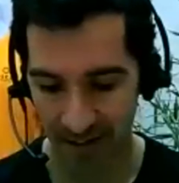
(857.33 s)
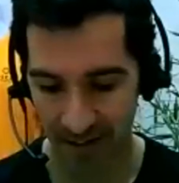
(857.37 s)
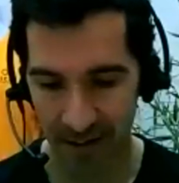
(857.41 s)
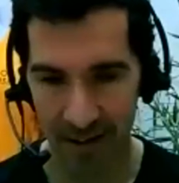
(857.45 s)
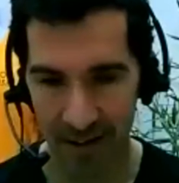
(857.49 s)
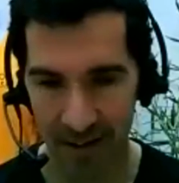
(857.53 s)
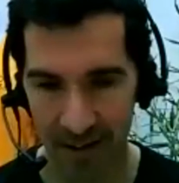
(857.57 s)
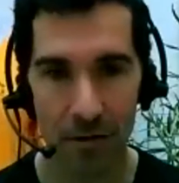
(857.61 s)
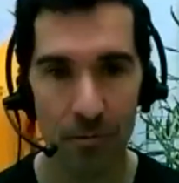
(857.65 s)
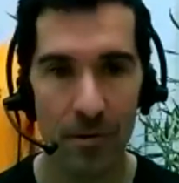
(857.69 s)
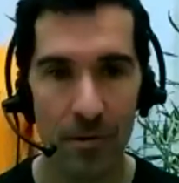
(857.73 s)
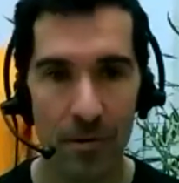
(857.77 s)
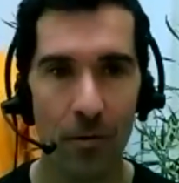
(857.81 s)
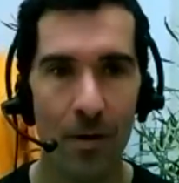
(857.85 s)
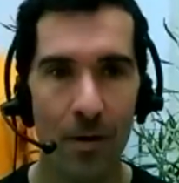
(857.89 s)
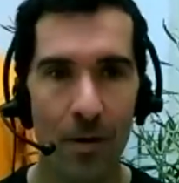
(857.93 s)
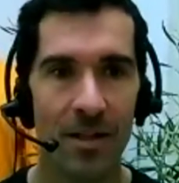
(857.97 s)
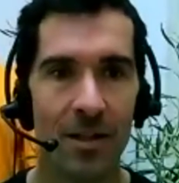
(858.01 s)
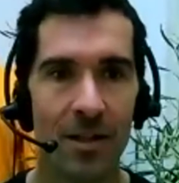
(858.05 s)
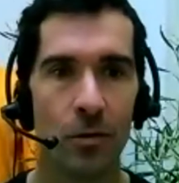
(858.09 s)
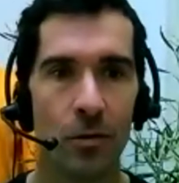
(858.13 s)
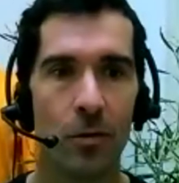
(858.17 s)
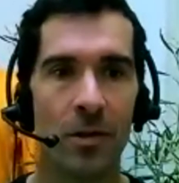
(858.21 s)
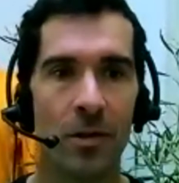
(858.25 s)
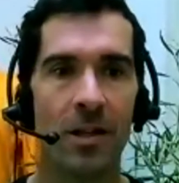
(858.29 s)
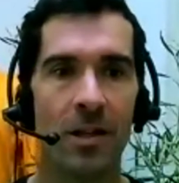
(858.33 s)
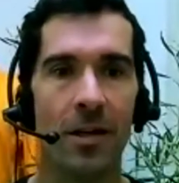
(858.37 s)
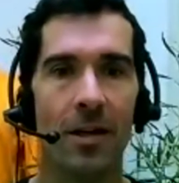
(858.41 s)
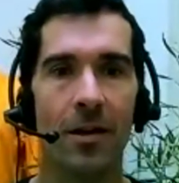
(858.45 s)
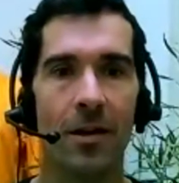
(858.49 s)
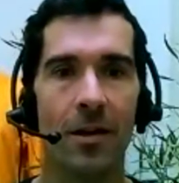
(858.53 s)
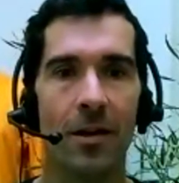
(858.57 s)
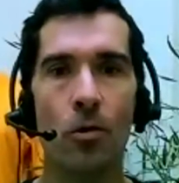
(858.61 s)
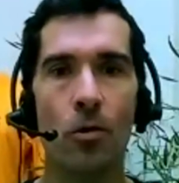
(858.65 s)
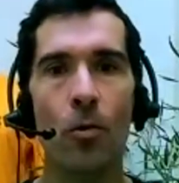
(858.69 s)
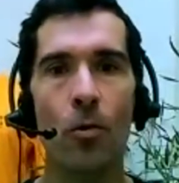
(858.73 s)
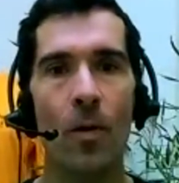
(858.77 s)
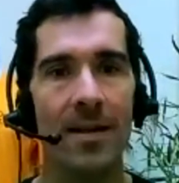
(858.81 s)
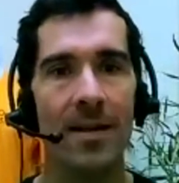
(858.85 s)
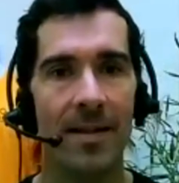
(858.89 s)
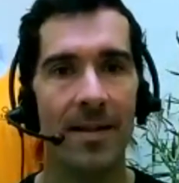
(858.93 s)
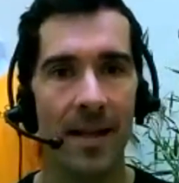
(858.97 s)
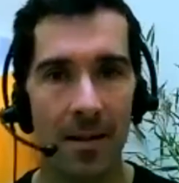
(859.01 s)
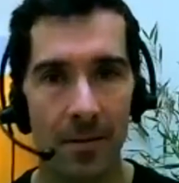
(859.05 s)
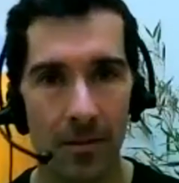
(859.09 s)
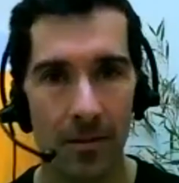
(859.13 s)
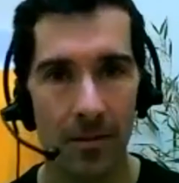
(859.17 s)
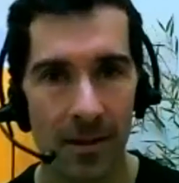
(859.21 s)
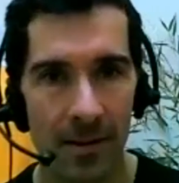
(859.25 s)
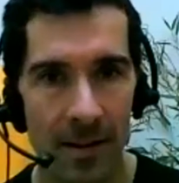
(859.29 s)
And then 3 questions which I always
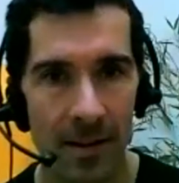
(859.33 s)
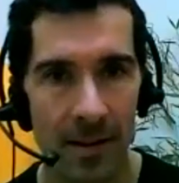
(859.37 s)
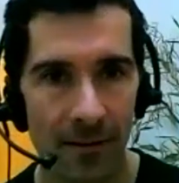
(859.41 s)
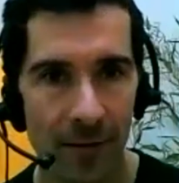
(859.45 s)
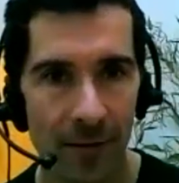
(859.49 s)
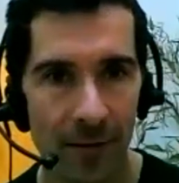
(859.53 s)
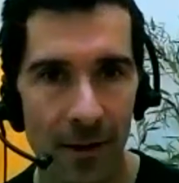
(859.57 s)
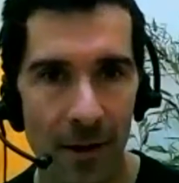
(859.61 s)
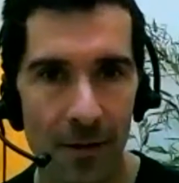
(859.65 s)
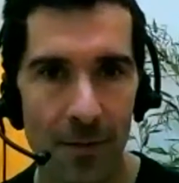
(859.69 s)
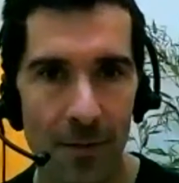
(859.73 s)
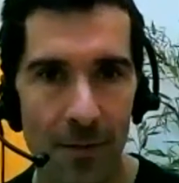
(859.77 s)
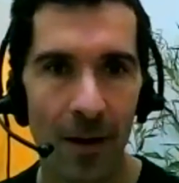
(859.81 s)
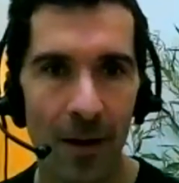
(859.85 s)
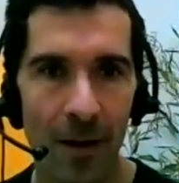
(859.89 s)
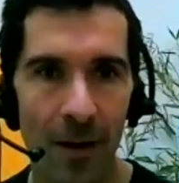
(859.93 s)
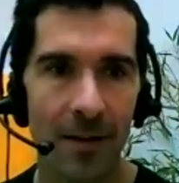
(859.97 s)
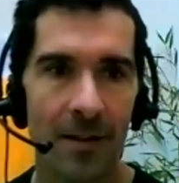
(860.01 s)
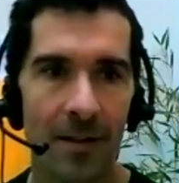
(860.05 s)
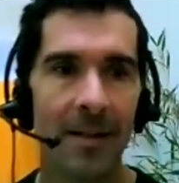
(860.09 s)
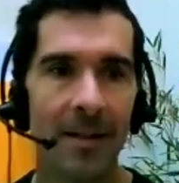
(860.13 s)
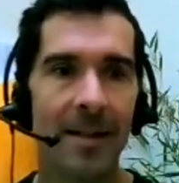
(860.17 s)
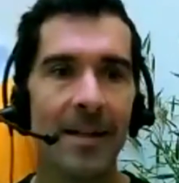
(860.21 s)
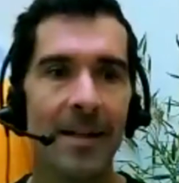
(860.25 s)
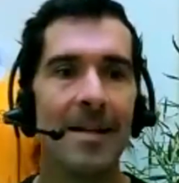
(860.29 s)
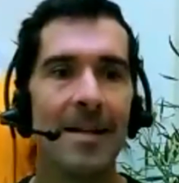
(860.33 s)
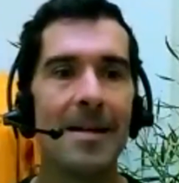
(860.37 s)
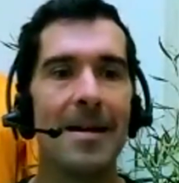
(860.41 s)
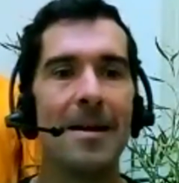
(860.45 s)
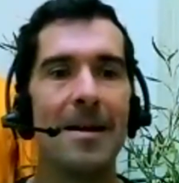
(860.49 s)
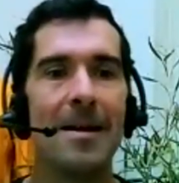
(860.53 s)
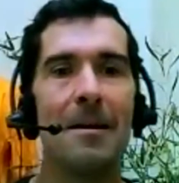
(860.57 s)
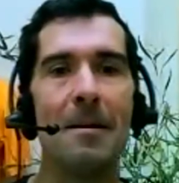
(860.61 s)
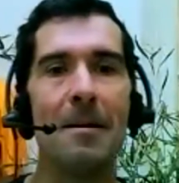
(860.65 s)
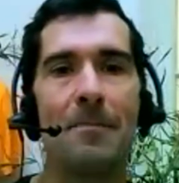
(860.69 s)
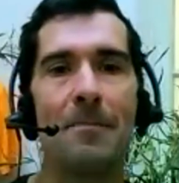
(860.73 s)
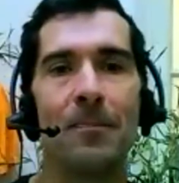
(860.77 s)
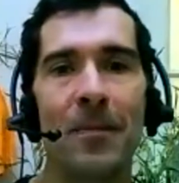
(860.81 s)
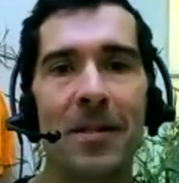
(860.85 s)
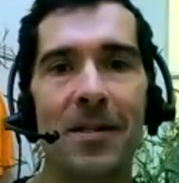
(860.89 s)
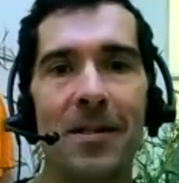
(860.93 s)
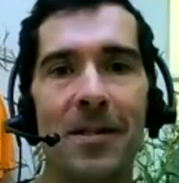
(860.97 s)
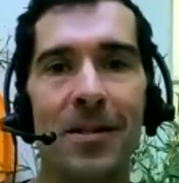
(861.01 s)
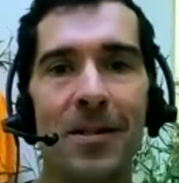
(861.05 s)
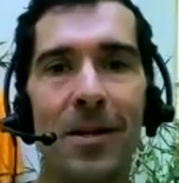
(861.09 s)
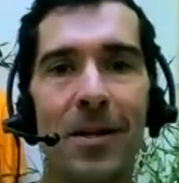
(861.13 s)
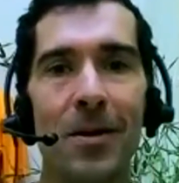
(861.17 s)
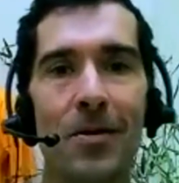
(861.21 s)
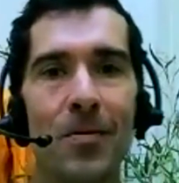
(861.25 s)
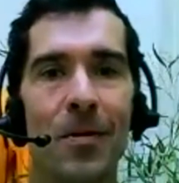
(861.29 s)
end with, if you don't mind.
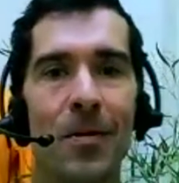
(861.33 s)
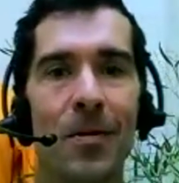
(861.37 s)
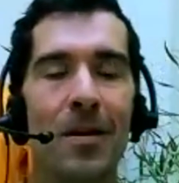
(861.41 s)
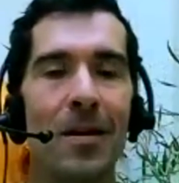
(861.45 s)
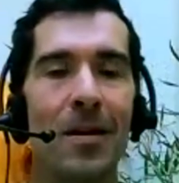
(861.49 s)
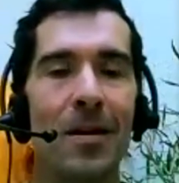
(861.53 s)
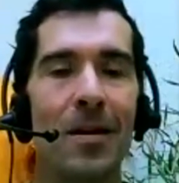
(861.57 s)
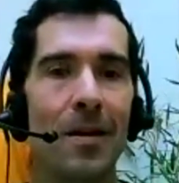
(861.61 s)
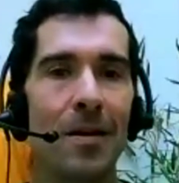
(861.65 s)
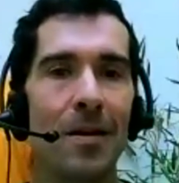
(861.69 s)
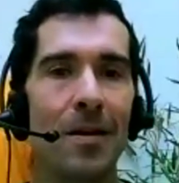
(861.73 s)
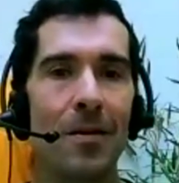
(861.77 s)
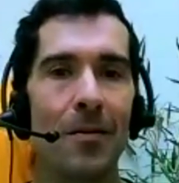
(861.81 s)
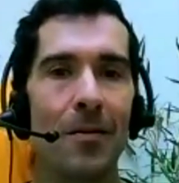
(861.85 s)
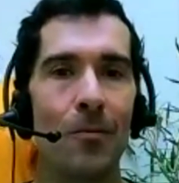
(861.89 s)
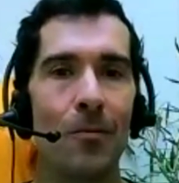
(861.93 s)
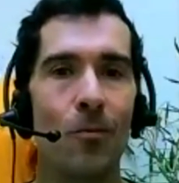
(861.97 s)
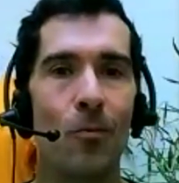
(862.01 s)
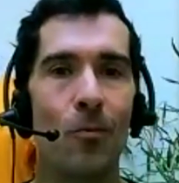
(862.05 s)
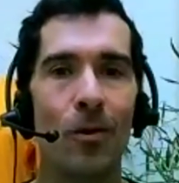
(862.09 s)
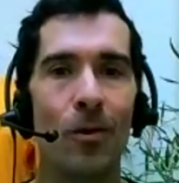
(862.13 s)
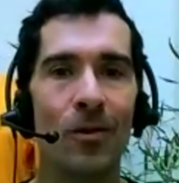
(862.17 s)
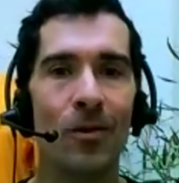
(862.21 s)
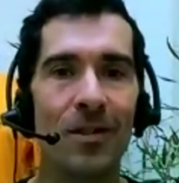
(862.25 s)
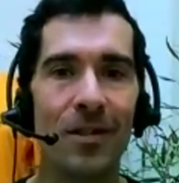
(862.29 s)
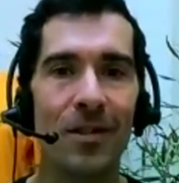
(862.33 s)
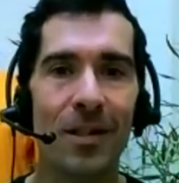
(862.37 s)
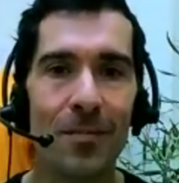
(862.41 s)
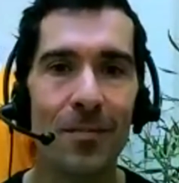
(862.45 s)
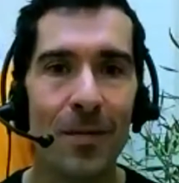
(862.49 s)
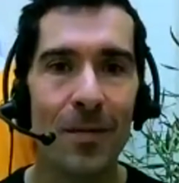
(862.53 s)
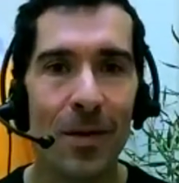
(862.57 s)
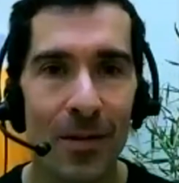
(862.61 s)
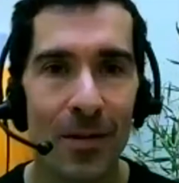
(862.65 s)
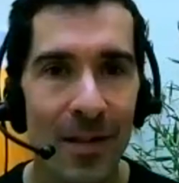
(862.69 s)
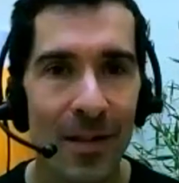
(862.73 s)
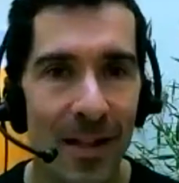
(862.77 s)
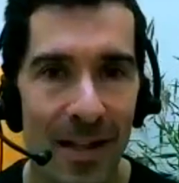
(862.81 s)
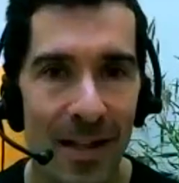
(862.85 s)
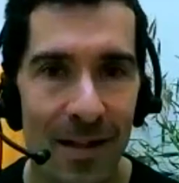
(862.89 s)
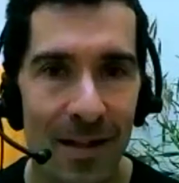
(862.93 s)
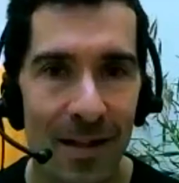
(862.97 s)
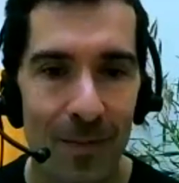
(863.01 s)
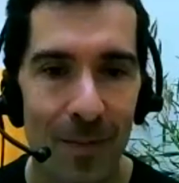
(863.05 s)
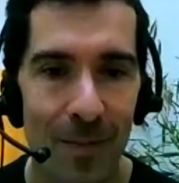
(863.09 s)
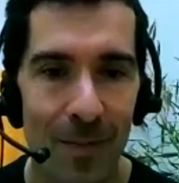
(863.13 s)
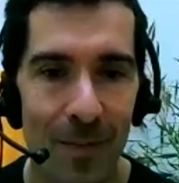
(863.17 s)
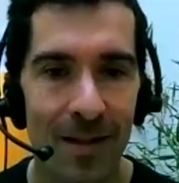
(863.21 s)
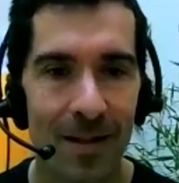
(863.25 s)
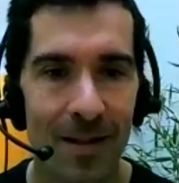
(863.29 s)
So what does community
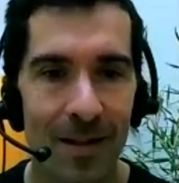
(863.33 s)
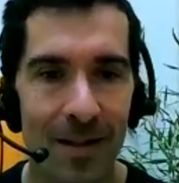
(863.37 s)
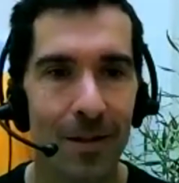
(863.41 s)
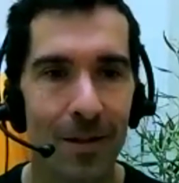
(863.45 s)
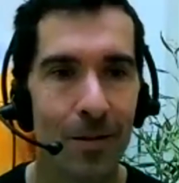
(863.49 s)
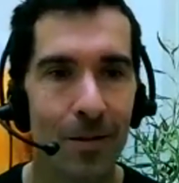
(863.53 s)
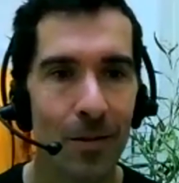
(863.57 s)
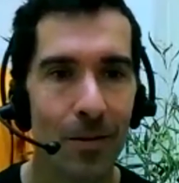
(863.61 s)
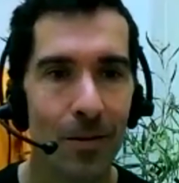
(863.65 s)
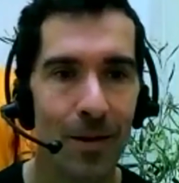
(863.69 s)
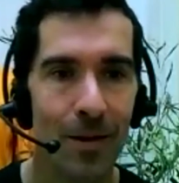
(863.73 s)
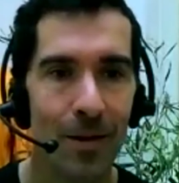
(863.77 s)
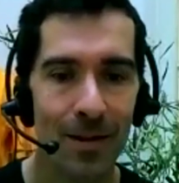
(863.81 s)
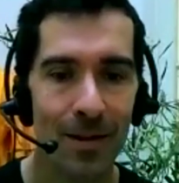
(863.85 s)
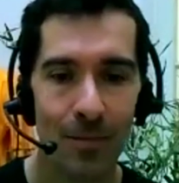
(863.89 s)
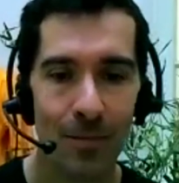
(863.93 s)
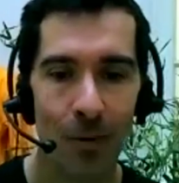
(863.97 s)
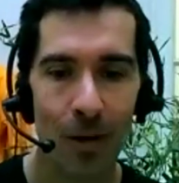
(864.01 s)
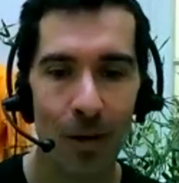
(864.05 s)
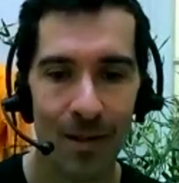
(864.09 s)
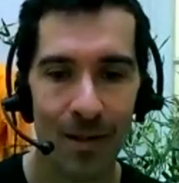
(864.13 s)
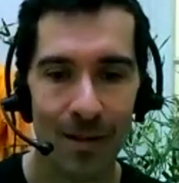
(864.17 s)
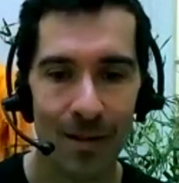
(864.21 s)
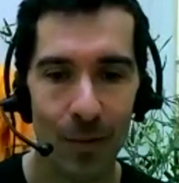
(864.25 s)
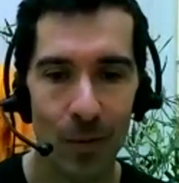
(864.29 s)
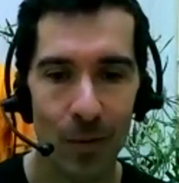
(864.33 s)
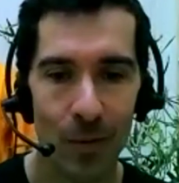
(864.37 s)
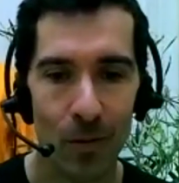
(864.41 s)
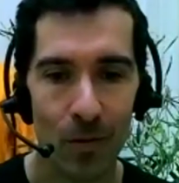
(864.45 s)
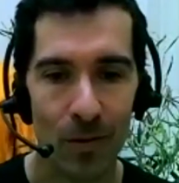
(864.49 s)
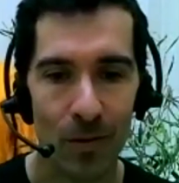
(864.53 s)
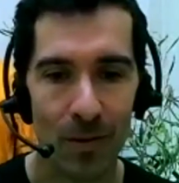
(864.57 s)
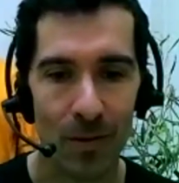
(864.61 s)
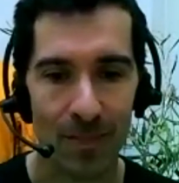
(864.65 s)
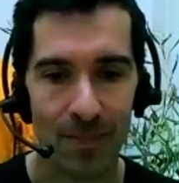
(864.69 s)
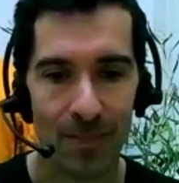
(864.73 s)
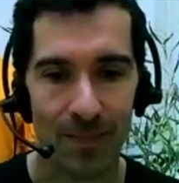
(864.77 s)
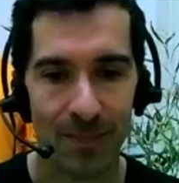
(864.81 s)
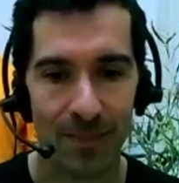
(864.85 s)
mean to you, Chris, and why is it important?